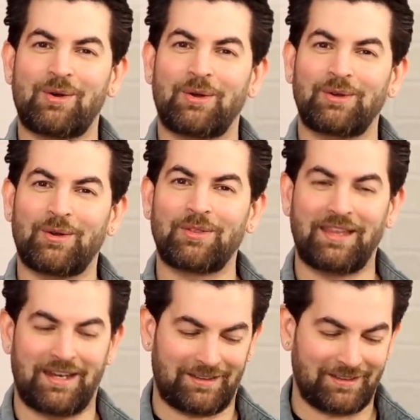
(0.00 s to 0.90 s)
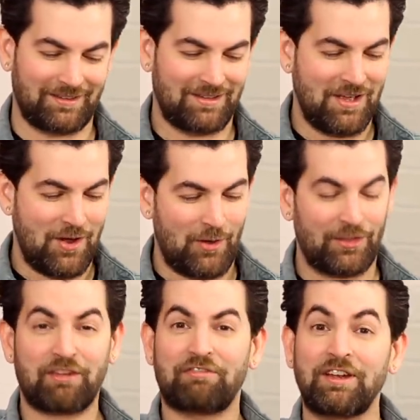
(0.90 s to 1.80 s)
on on that uh,
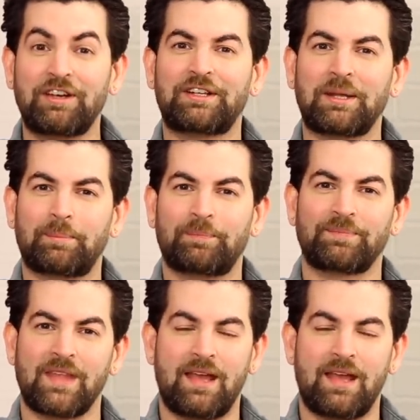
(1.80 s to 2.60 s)
on their fingertip.